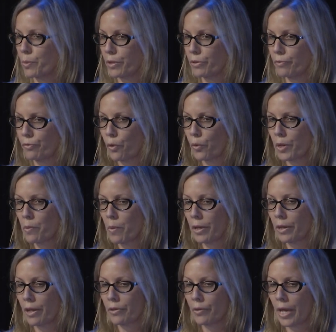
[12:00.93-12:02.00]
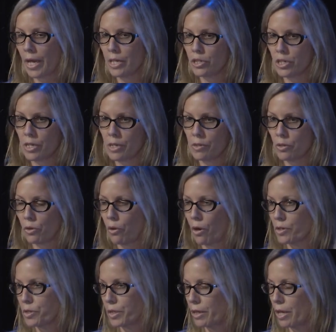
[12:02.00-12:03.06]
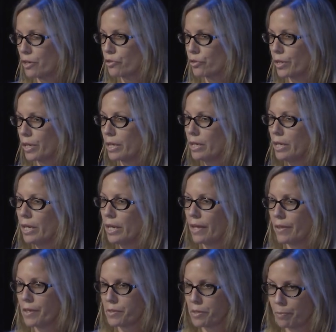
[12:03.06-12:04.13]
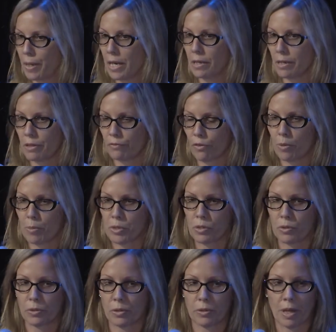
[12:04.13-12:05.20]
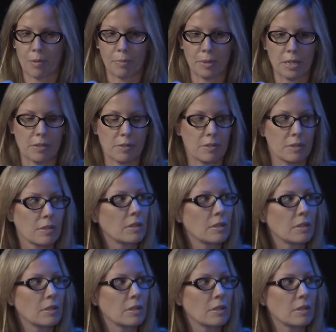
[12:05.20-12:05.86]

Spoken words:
with 41 other AGs across the country, and they subpoenaed the pharmaceutical companies.